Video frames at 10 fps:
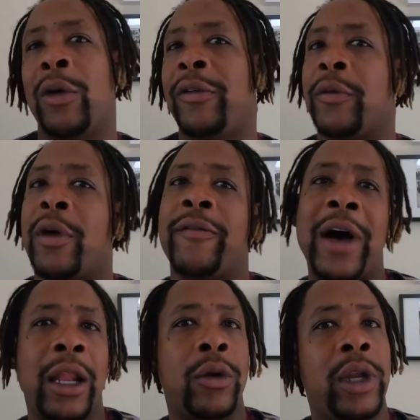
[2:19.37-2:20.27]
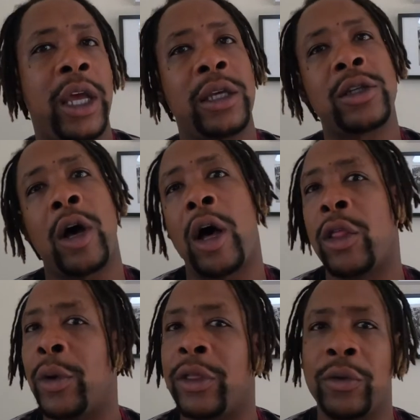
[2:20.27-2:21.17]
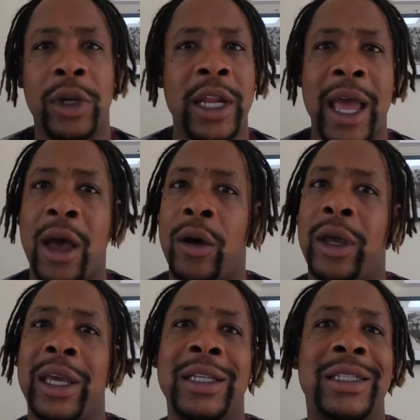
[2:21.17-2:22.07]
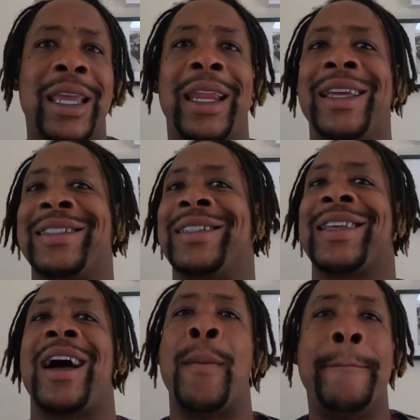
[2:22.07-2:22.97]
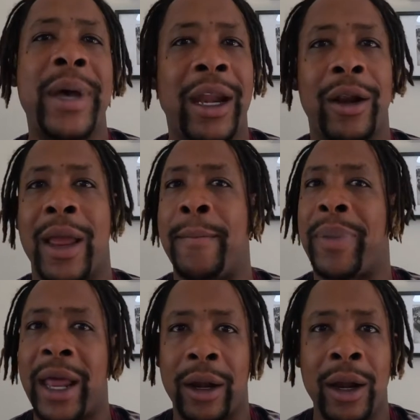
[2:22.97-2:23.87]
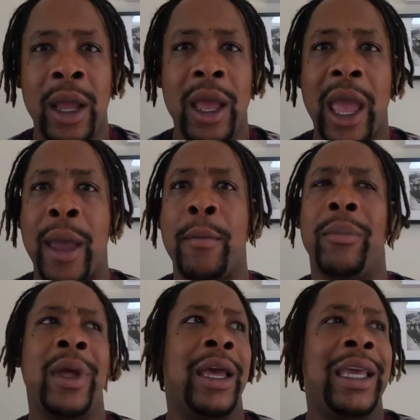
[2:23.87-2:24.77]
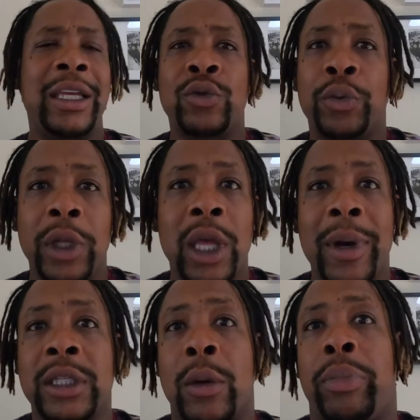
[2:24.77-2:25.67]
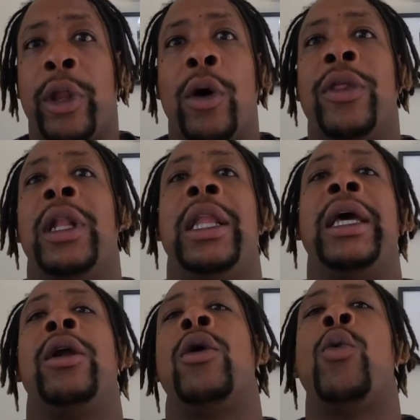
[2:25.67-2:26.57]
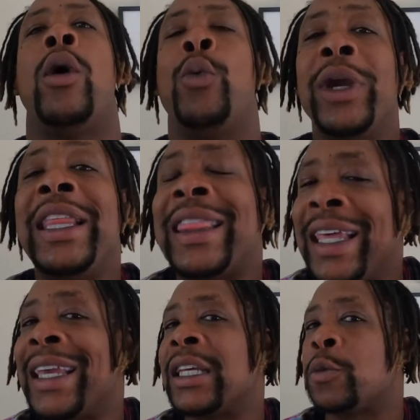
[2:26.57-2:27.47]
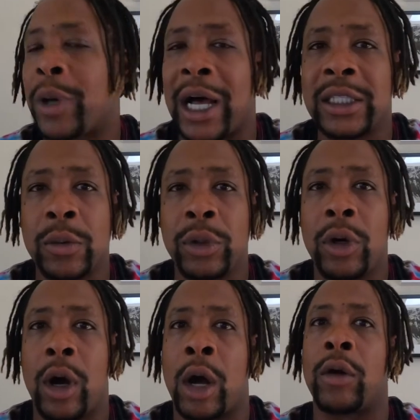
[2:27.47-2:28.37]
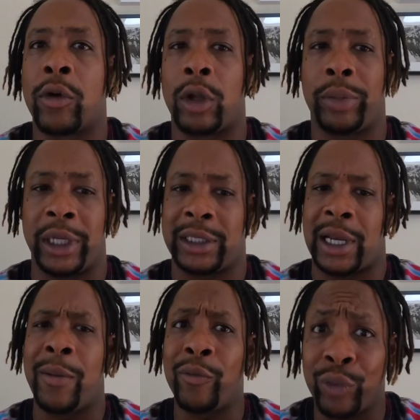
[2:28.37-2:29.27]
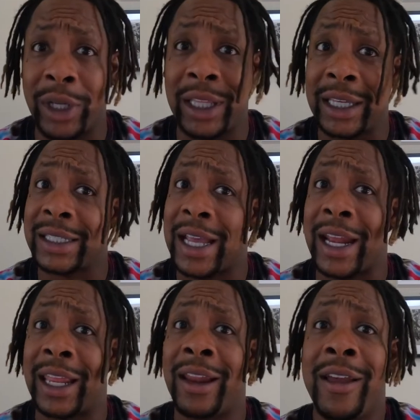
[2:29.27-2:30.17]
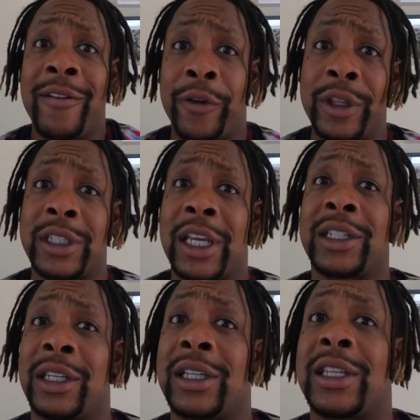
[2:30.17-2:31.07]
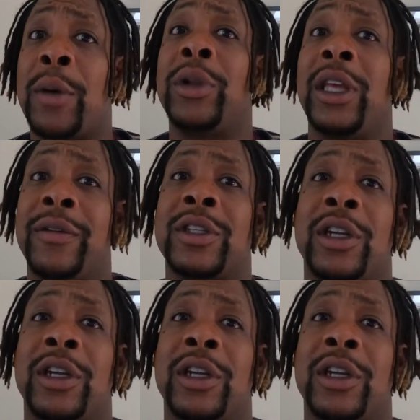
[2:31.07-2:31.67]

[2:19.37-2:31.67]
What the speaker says: all the way from the Valo days all the way through to now, his skating has just gotten better and better, and he's really about to blow the lid on what we think is possible on rollerblades. And I'm really excited for this section because I believe